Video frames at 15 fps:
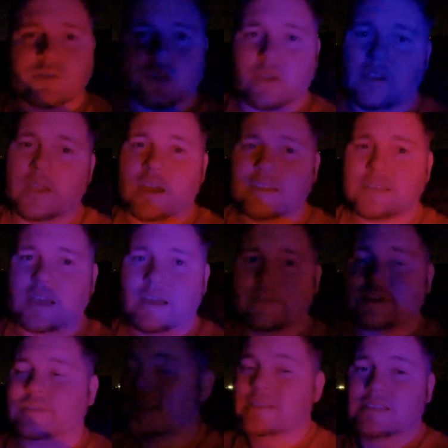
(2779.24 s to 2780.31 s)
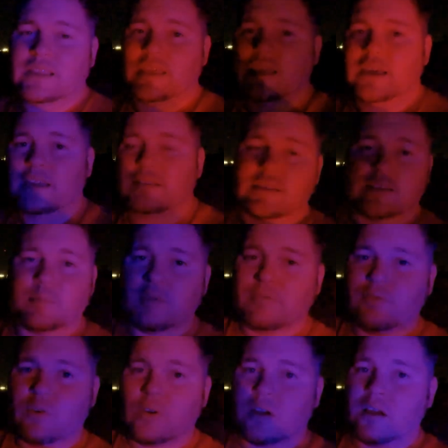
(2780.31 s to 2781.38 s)
So there you guys have it. That's the kit. Like I said
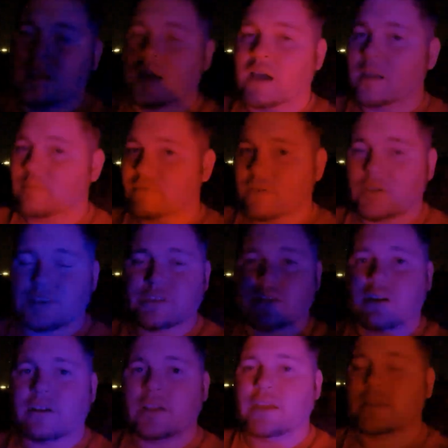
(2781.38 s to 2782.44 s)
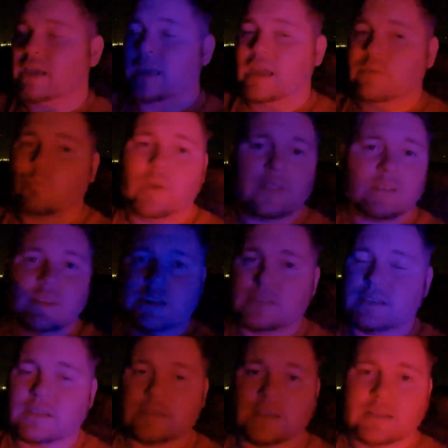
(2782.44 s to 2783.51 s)
before, I'm very sorry. I can't wait till
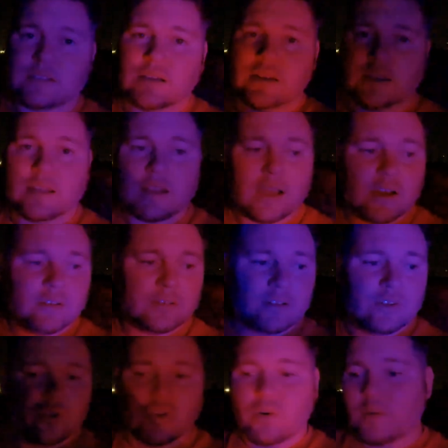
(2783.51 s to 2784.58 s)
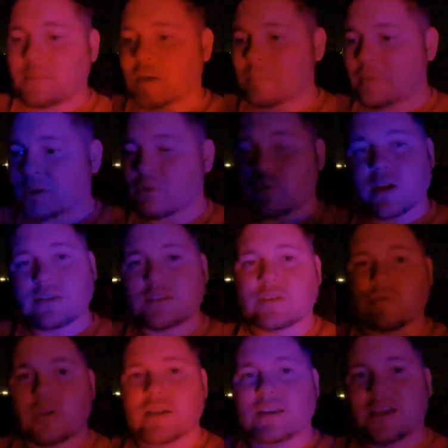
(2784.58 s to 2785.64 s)
these things get done and get out. No, I'm not being
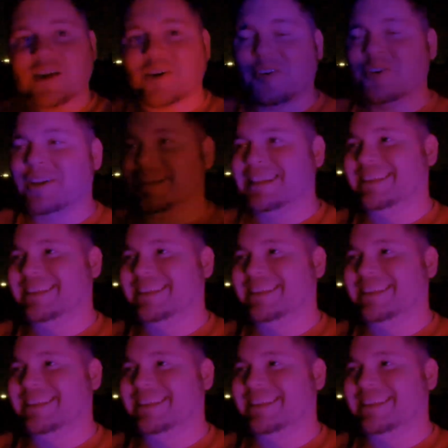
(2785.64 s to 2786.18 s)
arrested right now.